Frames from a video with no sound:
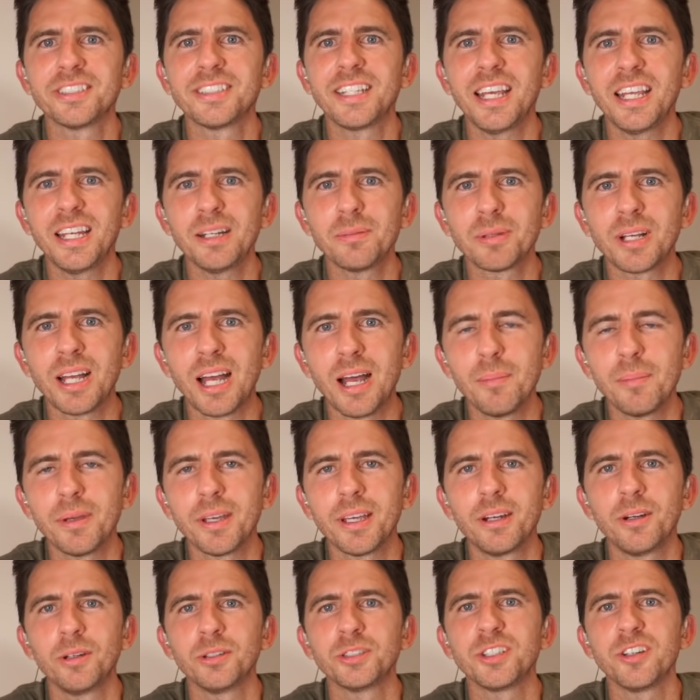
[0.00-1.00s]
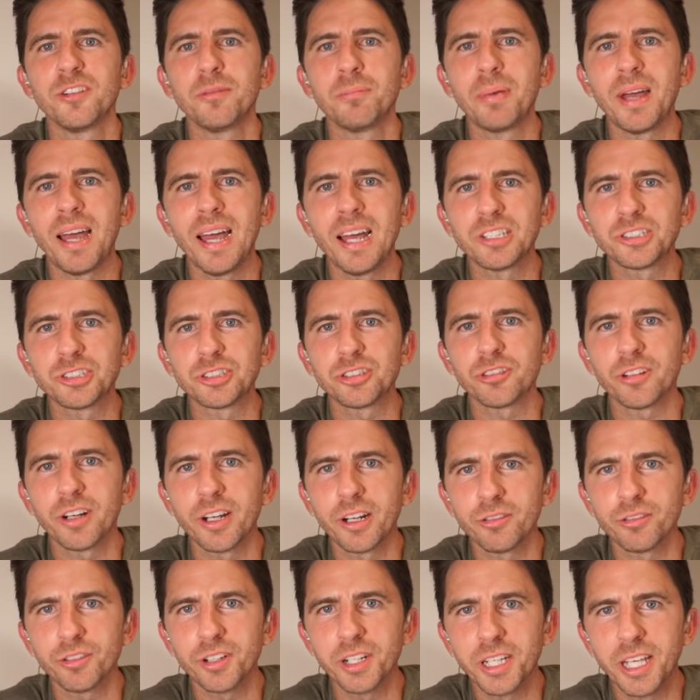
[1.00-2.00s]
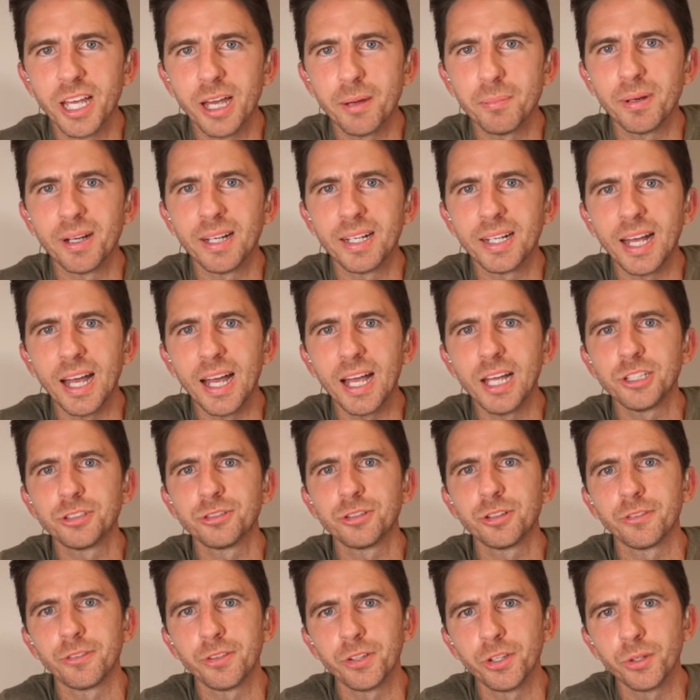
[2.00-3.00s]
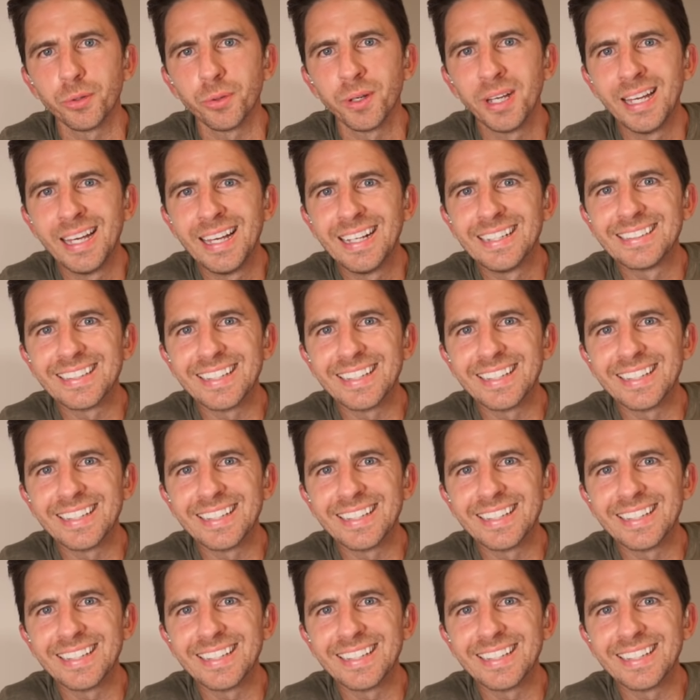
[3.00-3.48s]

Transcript: stand-up comic and host of Bachelorette Recap, a guy's review.